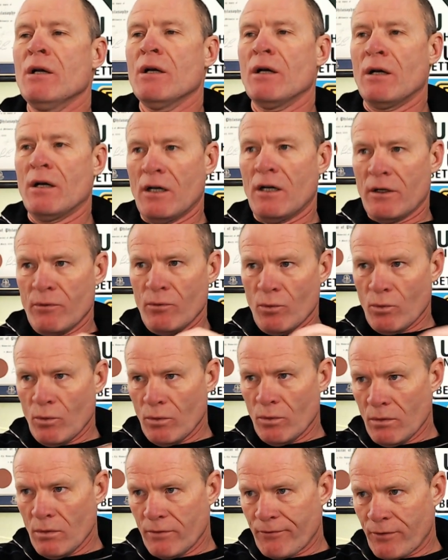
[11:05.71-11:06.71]
on
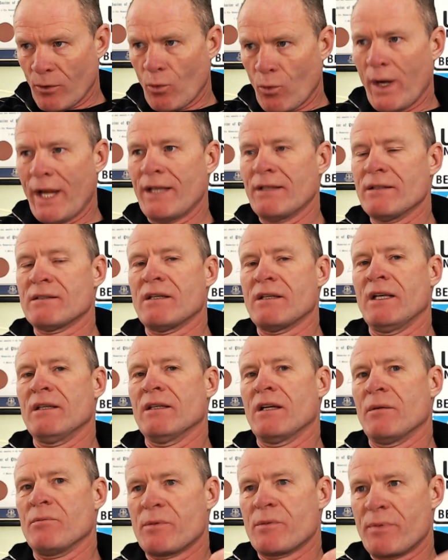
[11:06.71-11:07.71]
for Wednesday
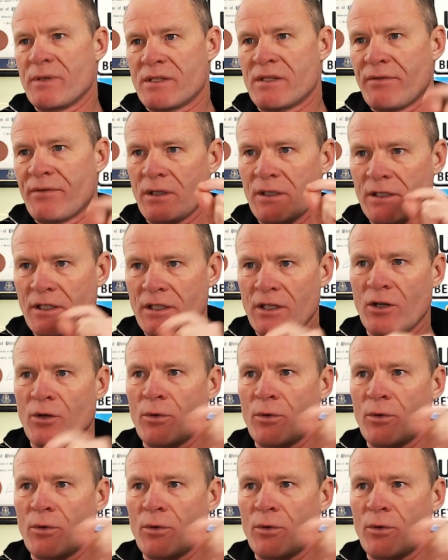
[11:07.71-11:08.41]
that I'm specifically going to